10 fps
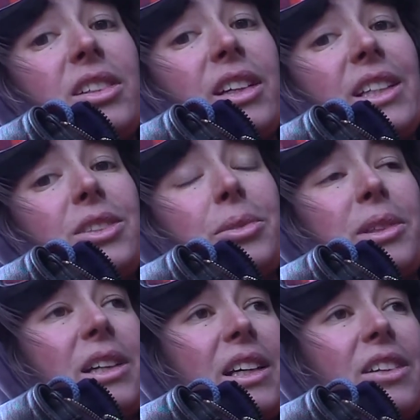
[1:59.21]
I guess
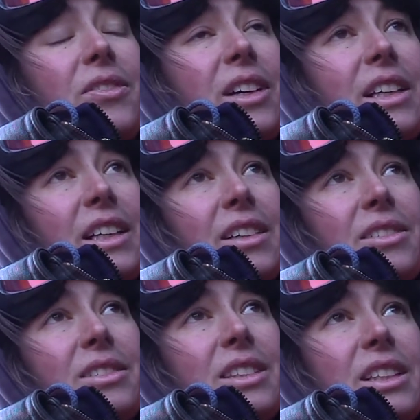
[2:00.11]
we're not gonna find
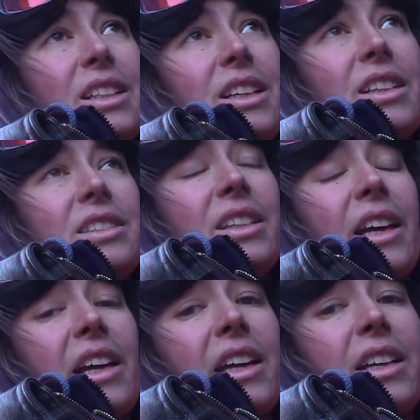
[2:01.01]
out
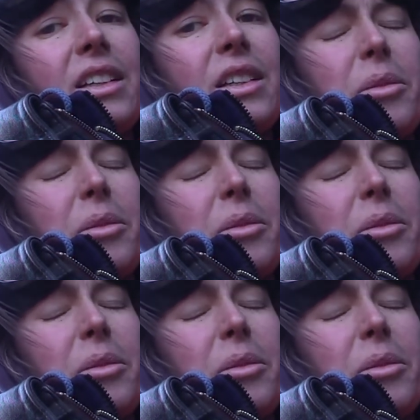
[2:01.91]
today.